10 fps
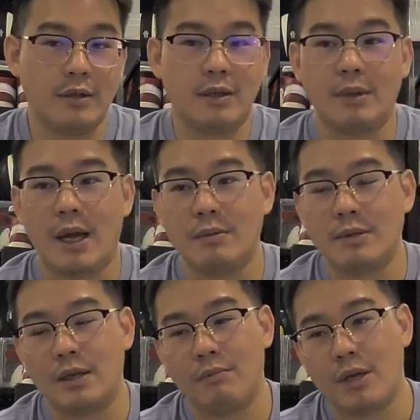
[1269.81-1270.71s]
Sometimes
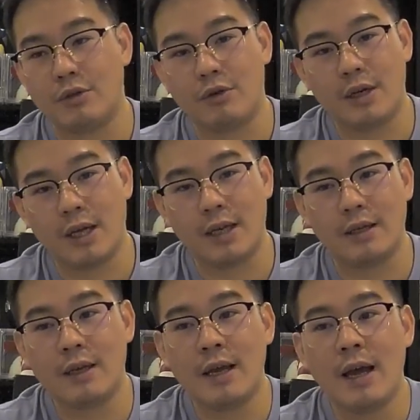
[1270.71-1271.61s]
they measure it in
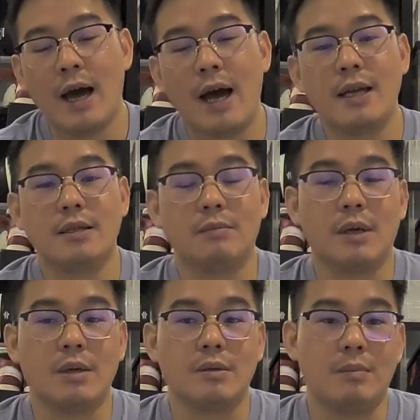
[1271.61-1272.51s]
height,
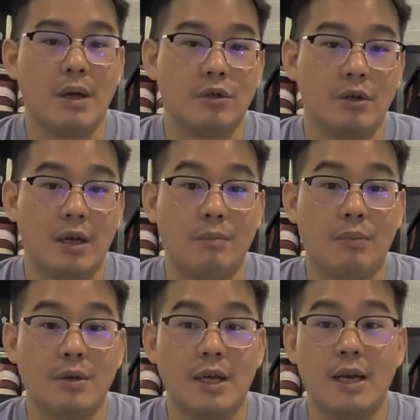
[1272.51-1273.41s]
sometimes they measure it in
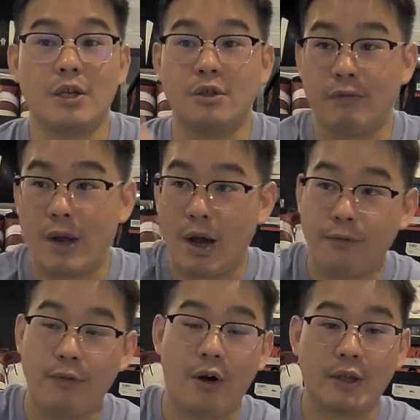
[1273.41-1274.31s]
percentage of how
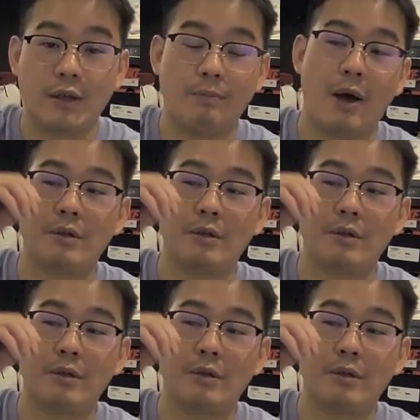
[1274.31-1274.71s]
far it bounced